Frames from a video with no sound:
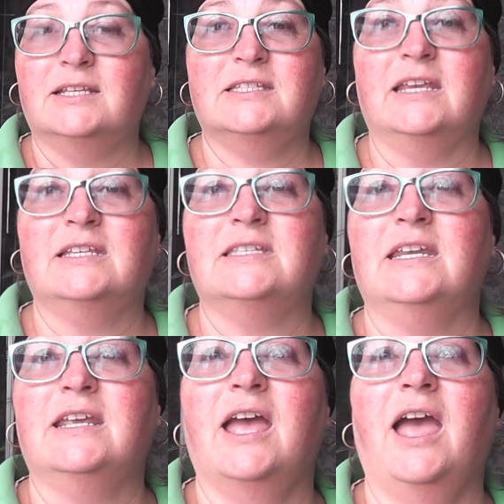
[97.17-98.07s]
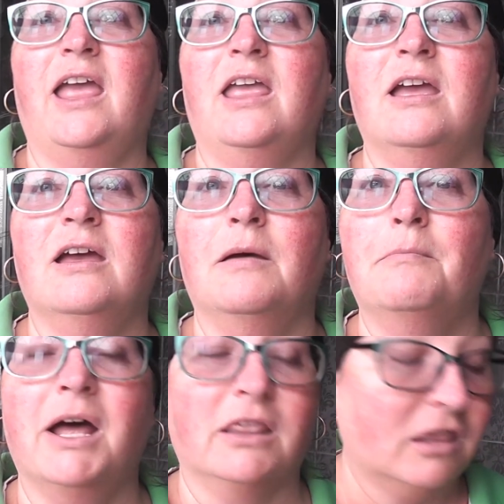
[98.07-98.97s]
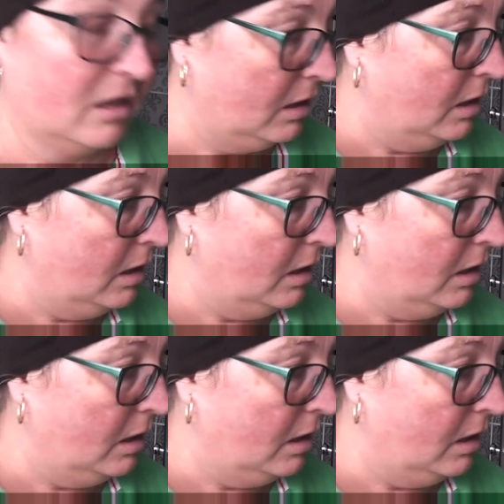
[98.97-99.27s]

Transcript: 60k a month.